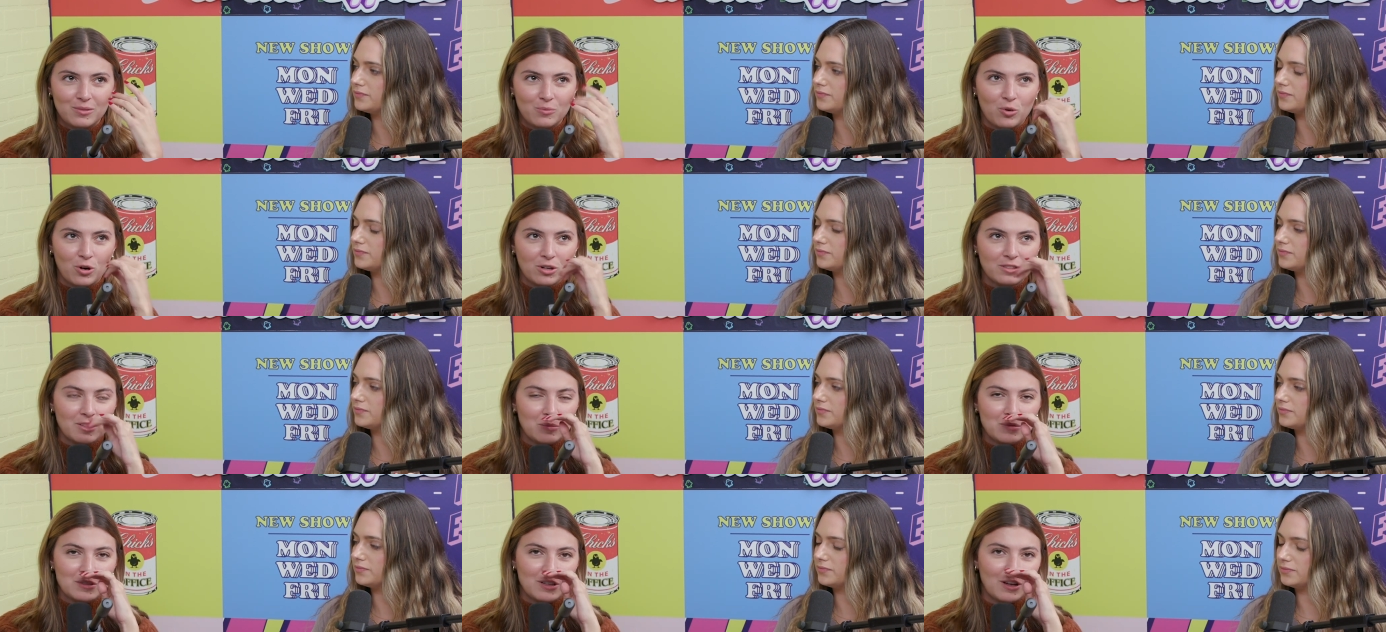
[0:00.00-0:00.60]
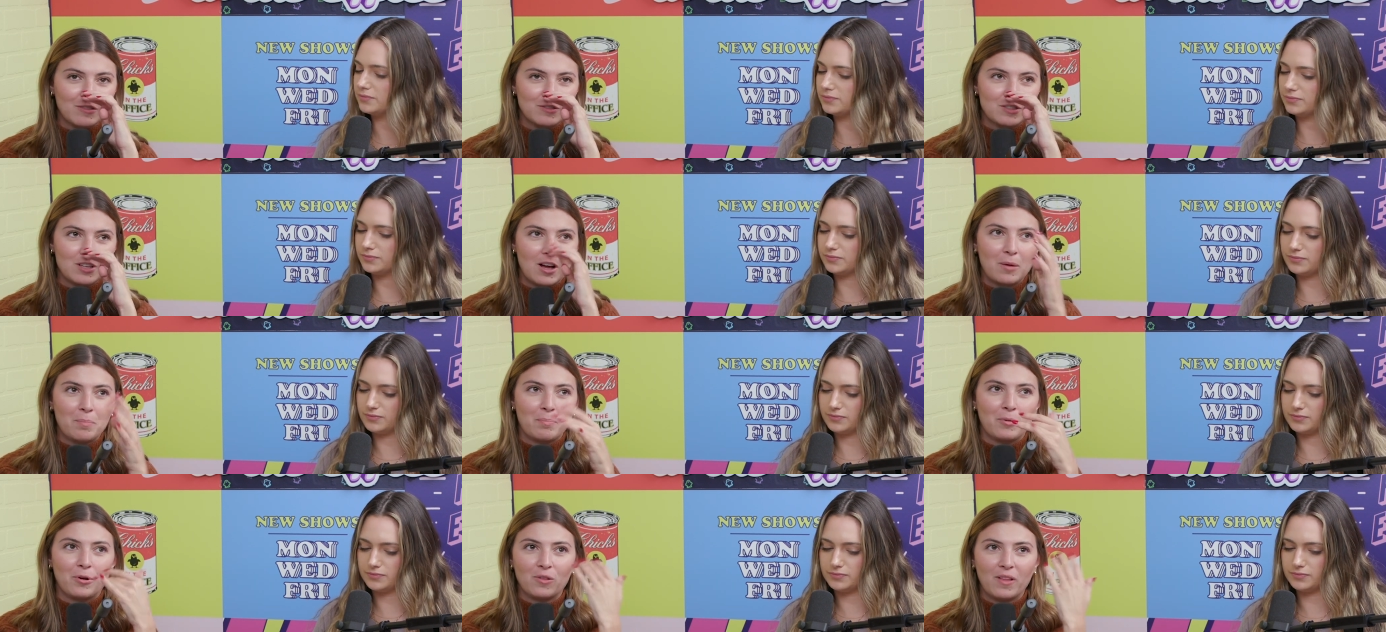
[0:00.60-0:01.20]
Speaker 1: work themselves
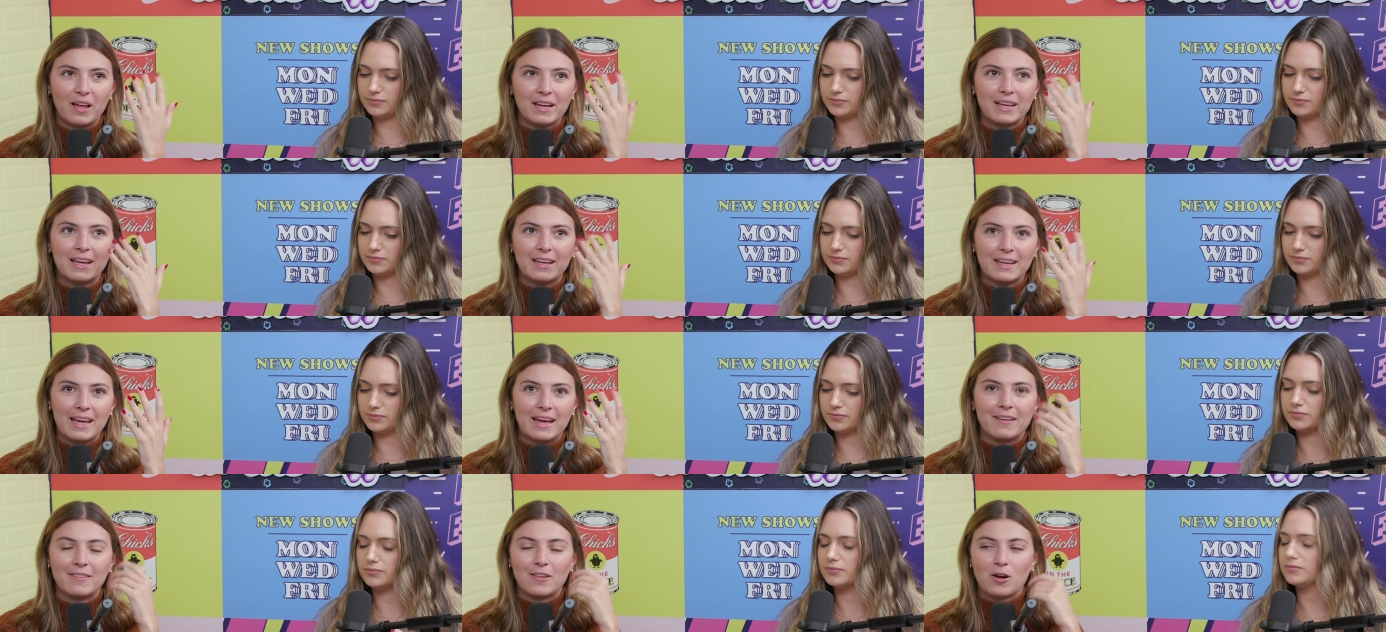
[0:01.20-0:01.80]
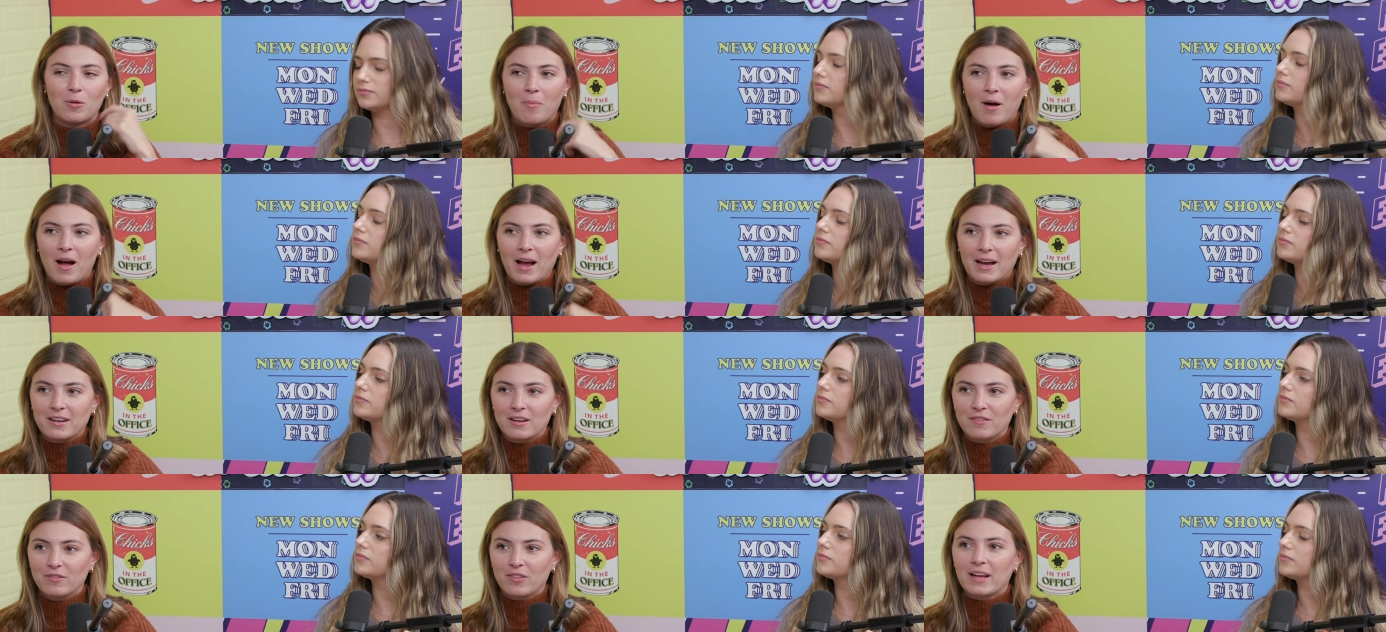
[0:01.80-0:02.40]
up or like get in their
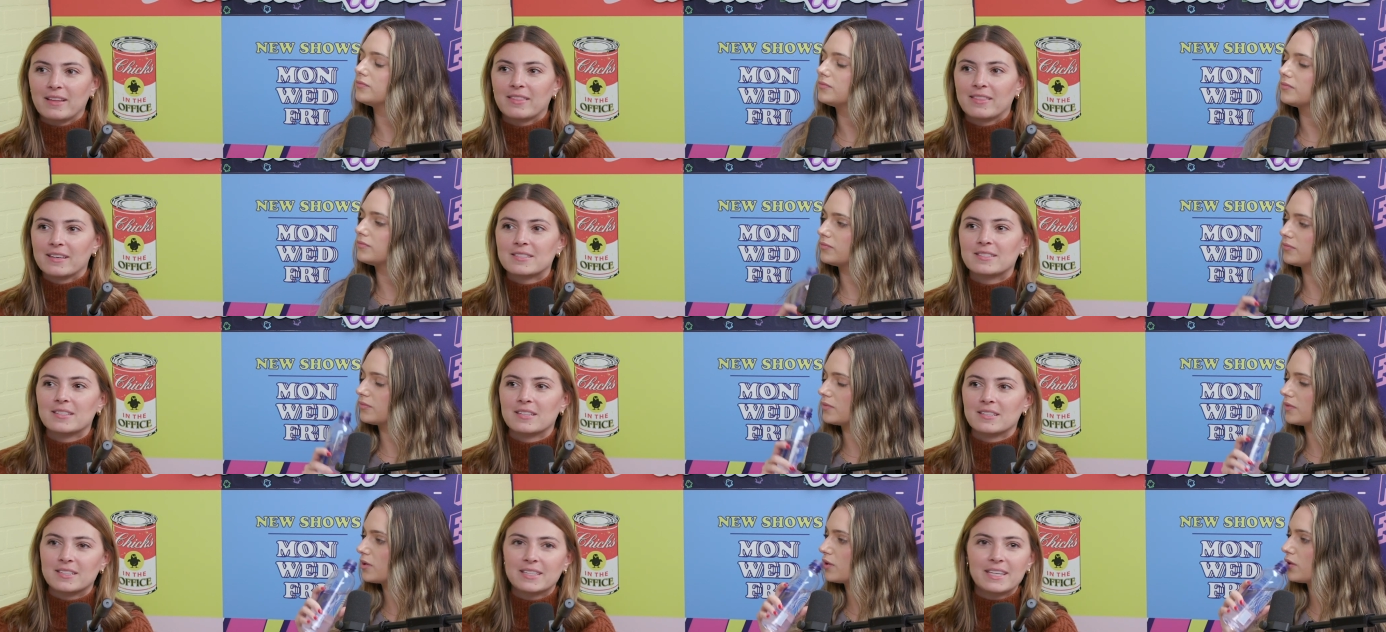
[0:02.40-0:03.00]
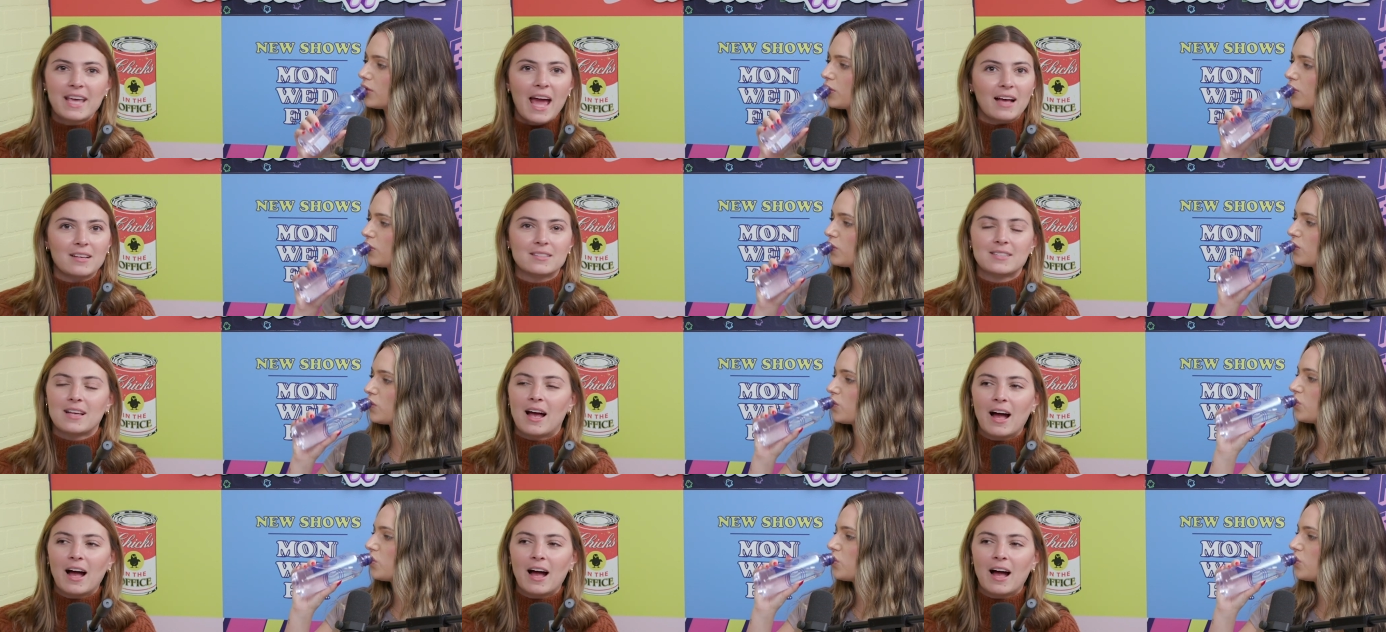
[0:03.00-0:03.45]
mind of like this is yes